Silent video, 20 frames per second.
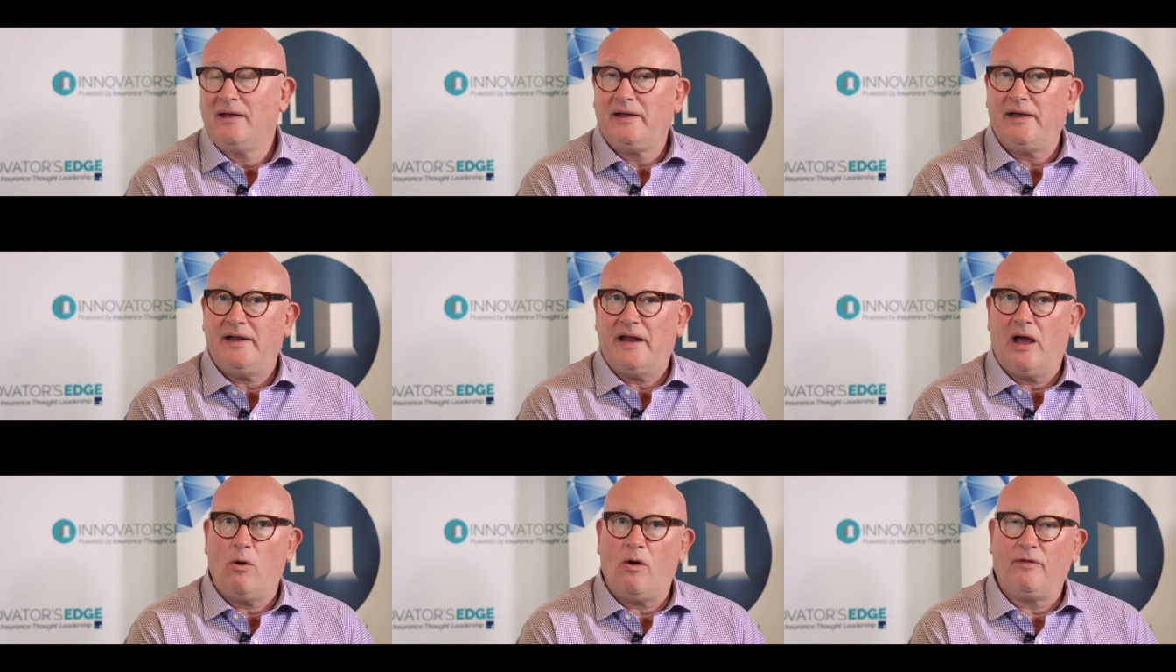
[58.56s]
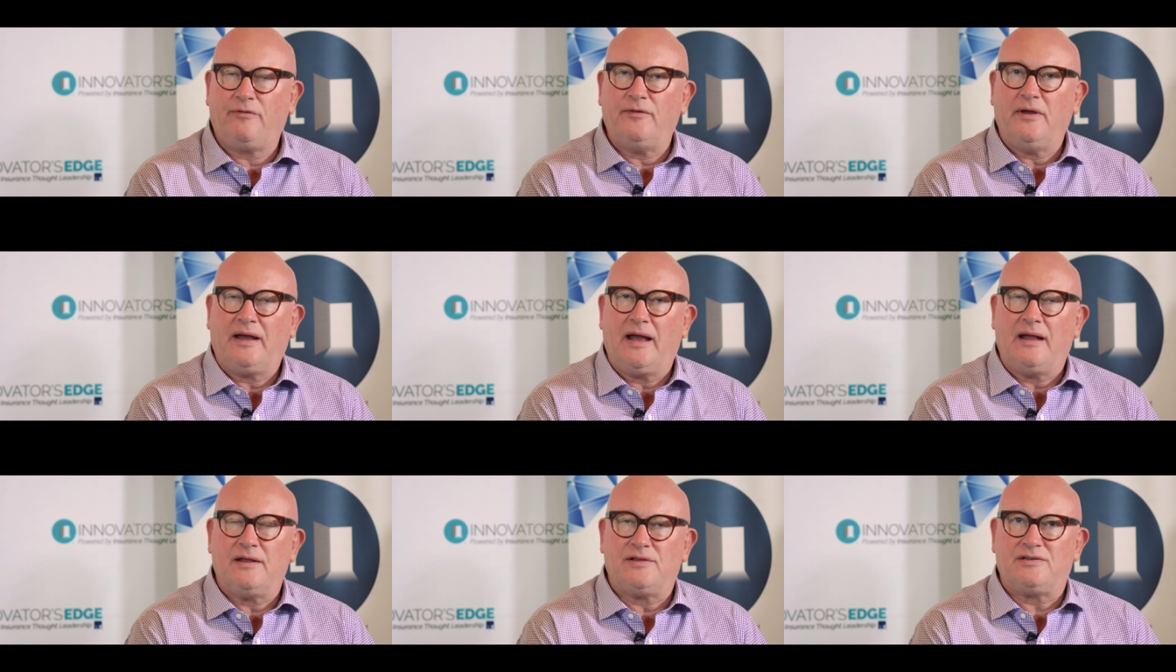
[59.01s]
you know, I
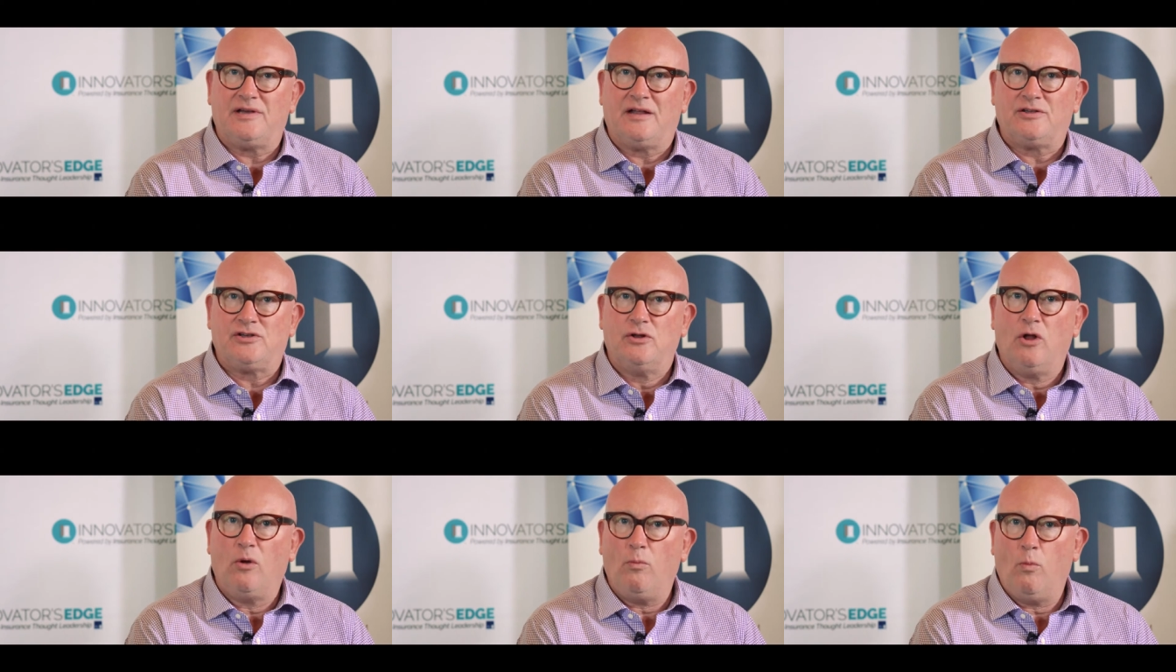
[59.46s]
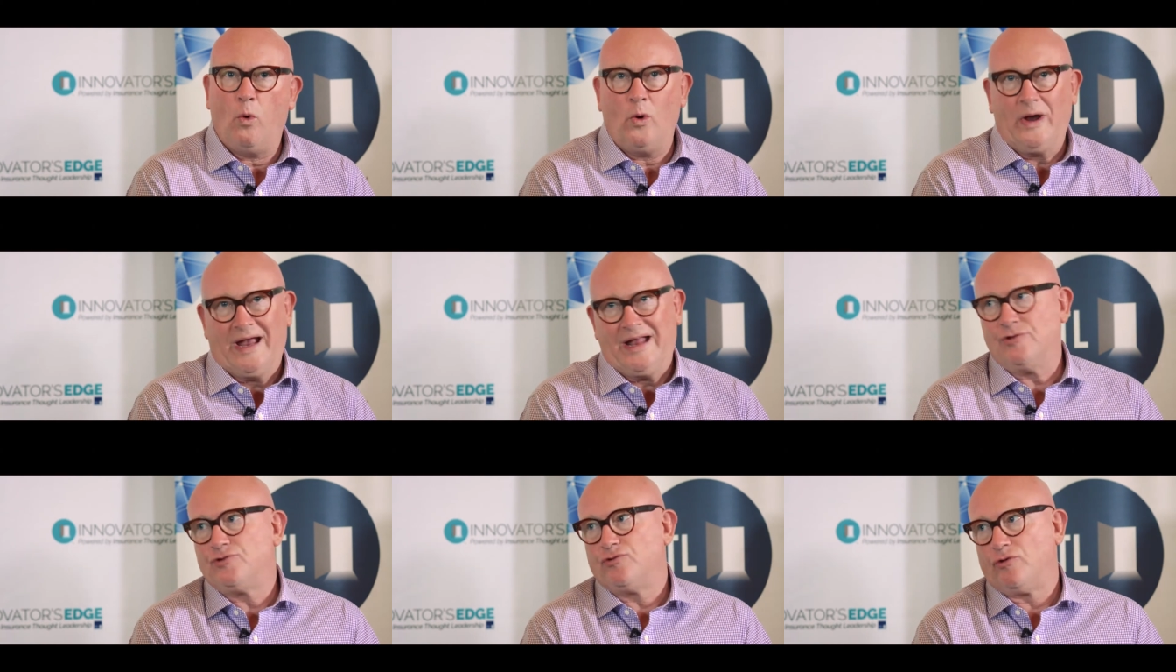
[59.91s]
think it's a lot more
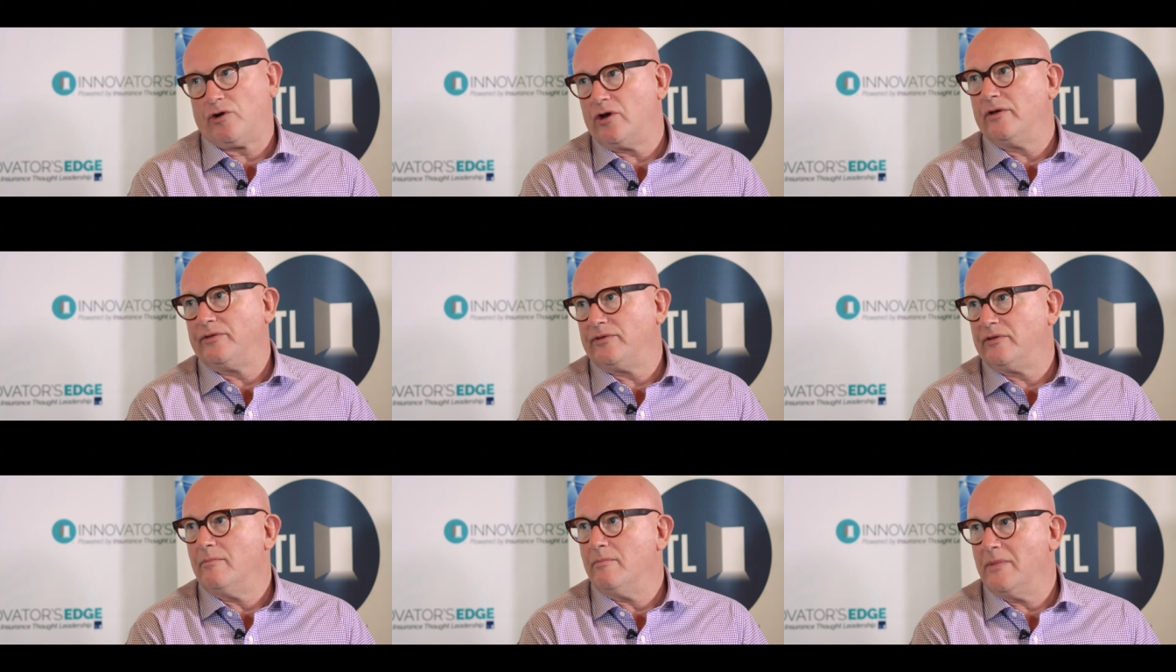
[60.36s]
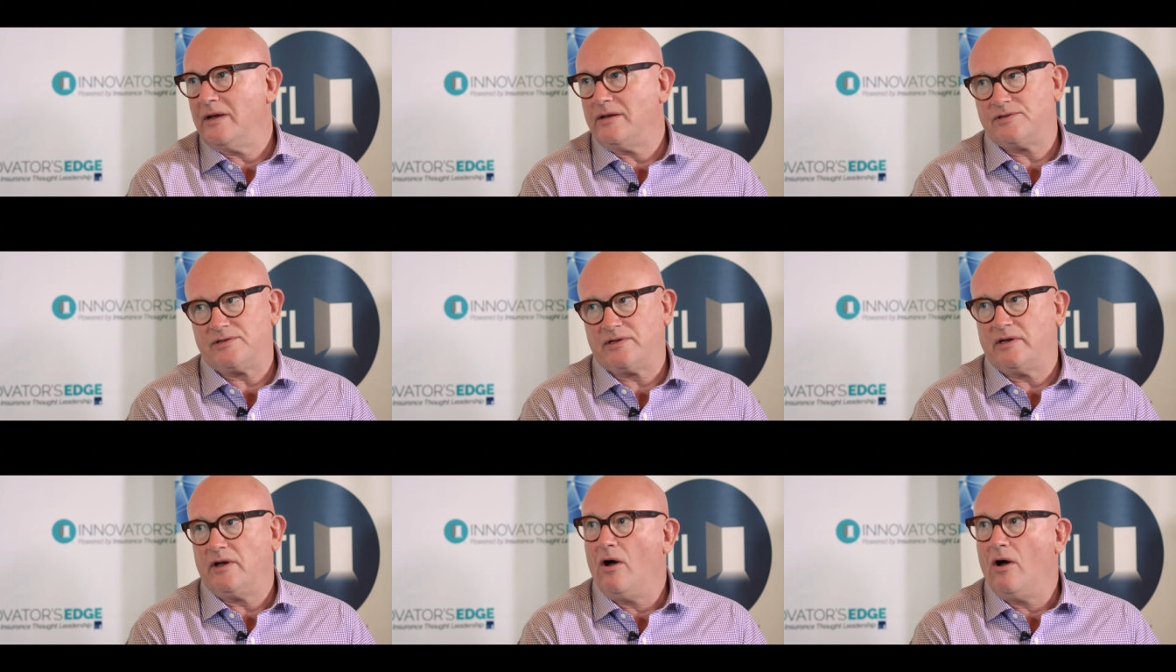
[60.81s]
intricate than meets the